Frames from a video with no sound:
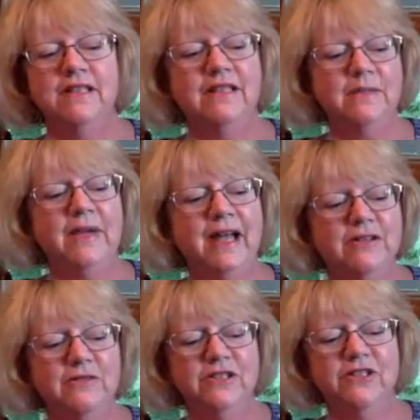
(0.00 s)
The
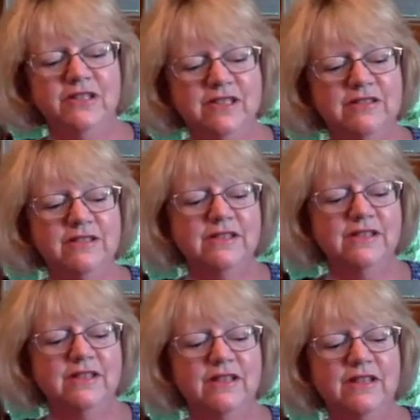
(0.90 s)
pattern was just a little
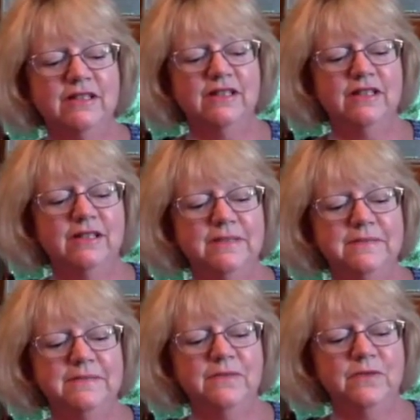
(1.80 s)
snug
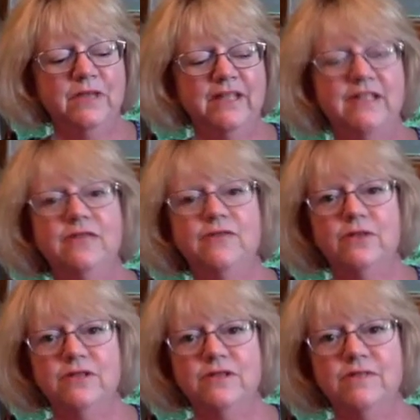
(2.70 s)
when I did the
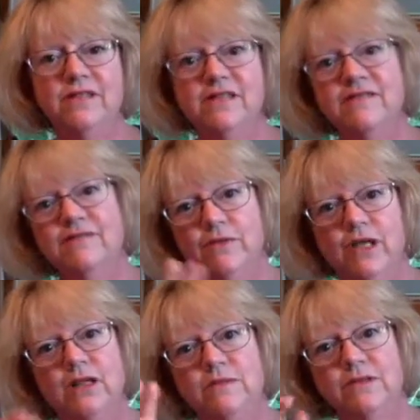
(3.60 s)
first
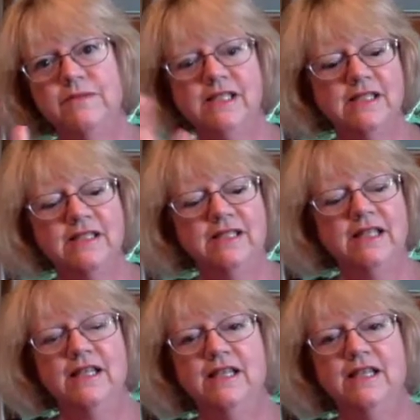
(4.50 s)
wearable muslin